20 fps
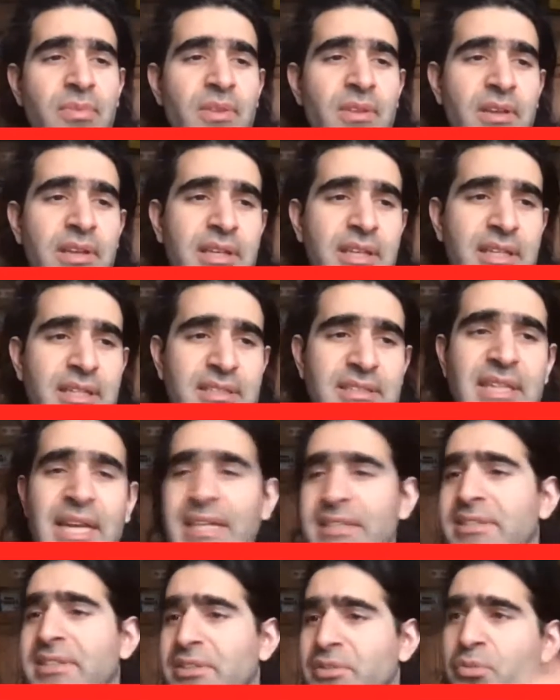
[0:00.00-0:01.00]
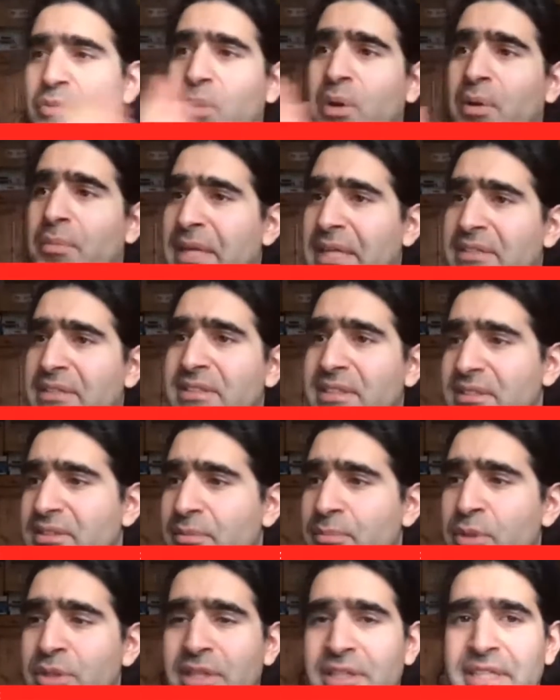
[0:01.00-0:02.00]
that is what makes it the Buddha
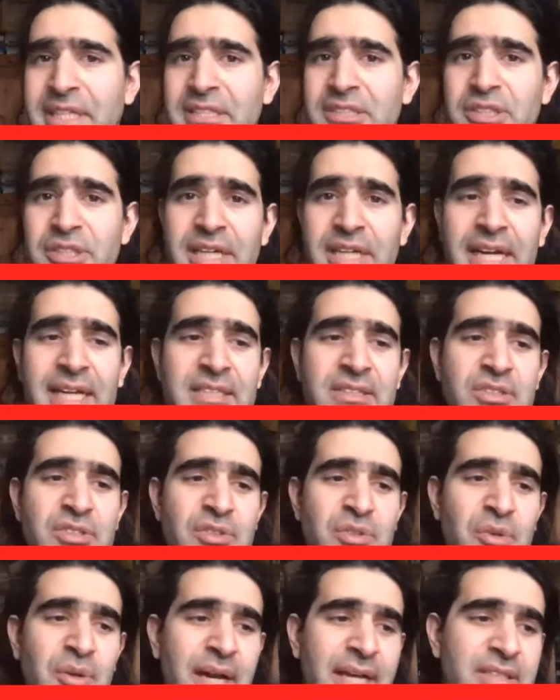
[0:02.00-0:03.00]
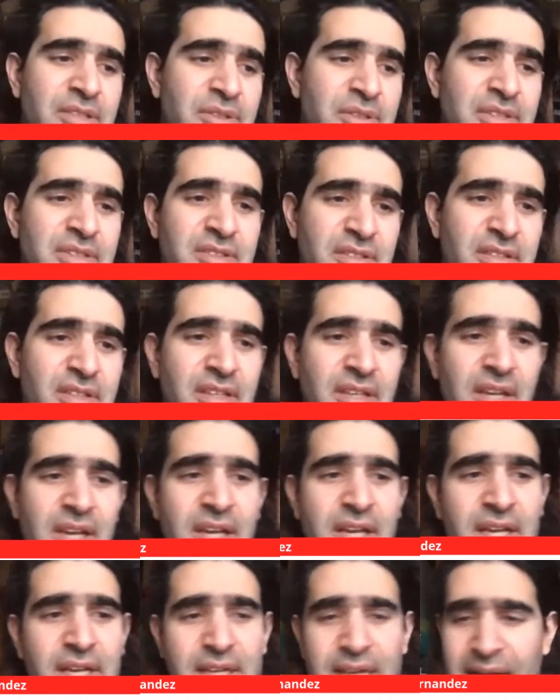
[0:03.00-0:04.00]
nature. And so either you
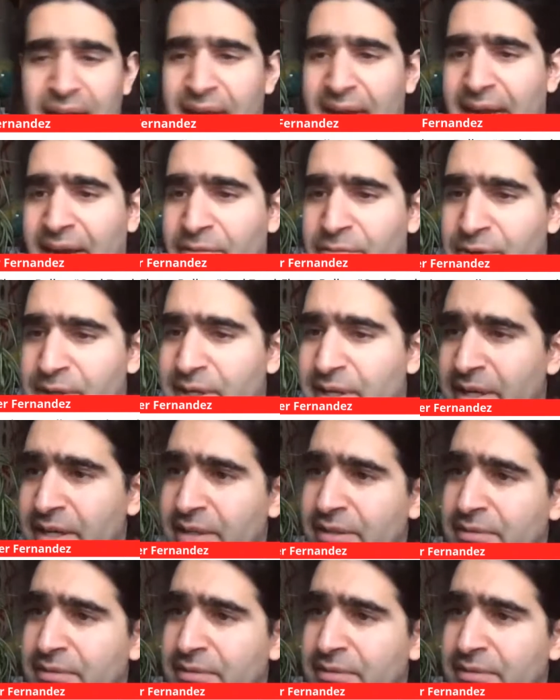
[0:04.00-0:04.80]
have a,